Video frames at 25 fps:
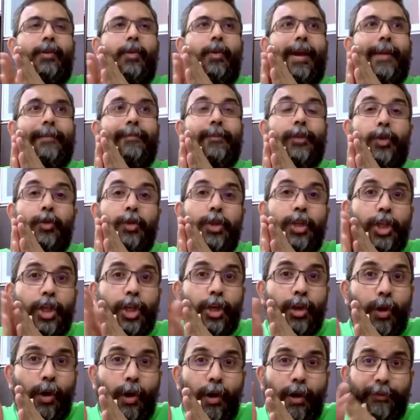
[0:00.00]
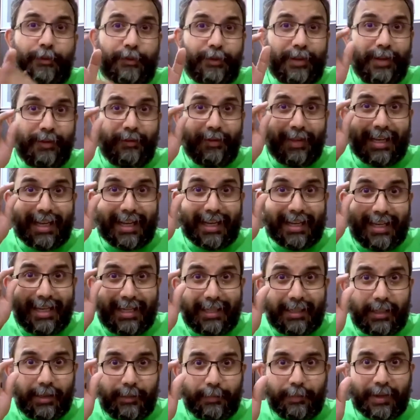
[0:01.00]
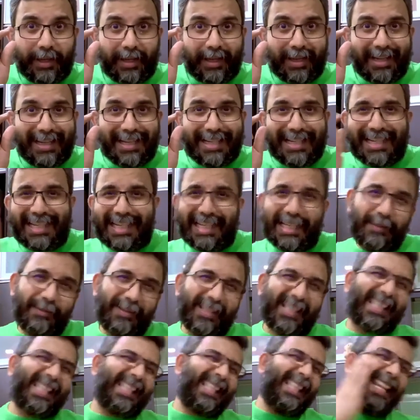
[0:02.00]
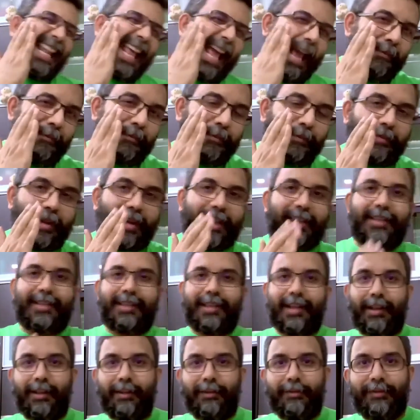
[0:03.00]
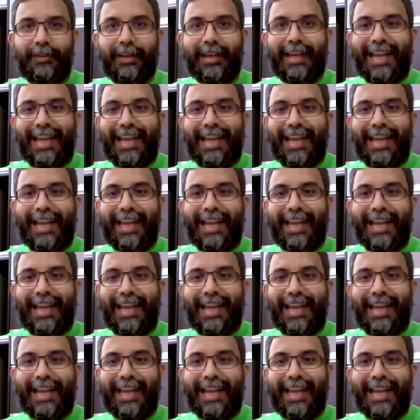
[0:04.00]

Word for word: or I'm switching off even a little bit, I will slap myself